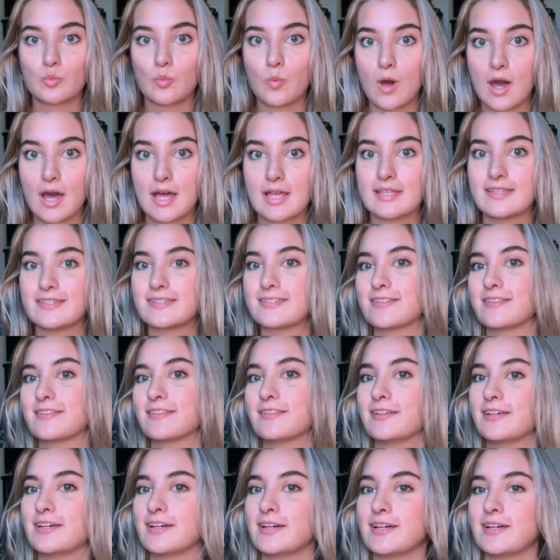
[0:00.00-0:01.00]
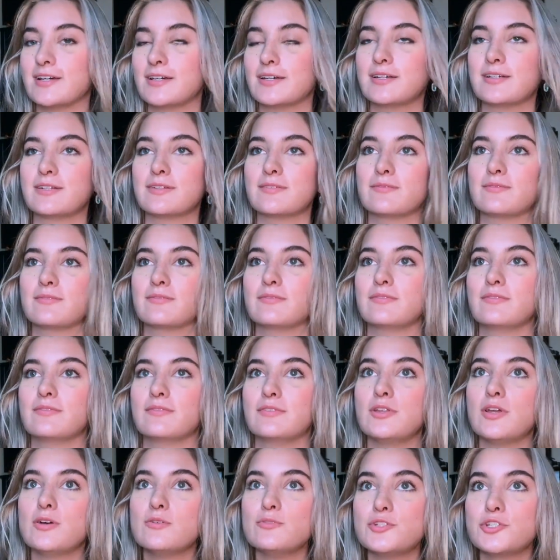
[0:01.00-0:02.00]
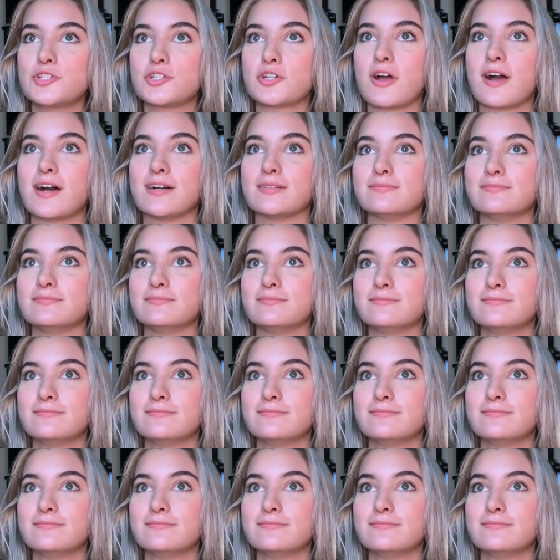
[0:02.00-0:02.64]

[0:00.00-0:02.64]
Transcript: was the nose job?